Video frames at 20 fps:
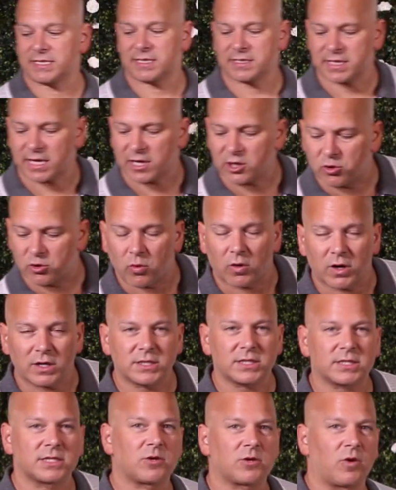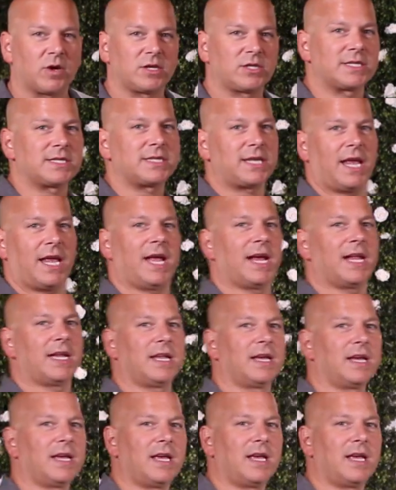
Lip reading: is a gorgeous, gorgeous stand.